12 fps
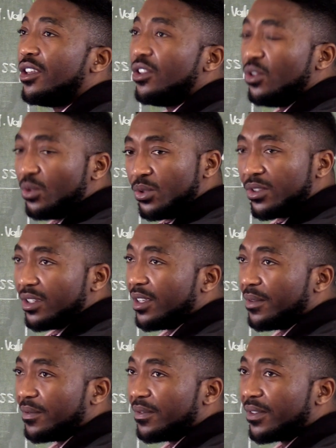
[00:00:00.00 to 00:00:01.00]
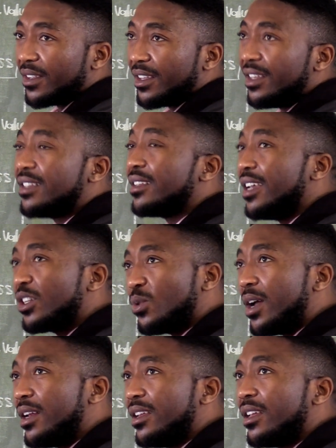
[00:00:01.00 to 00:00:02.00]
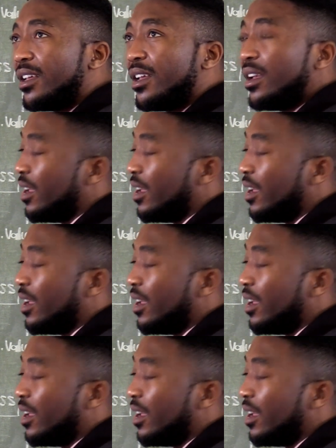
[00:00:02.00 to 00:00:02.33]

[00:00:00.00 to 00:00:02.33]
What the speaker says: using is actually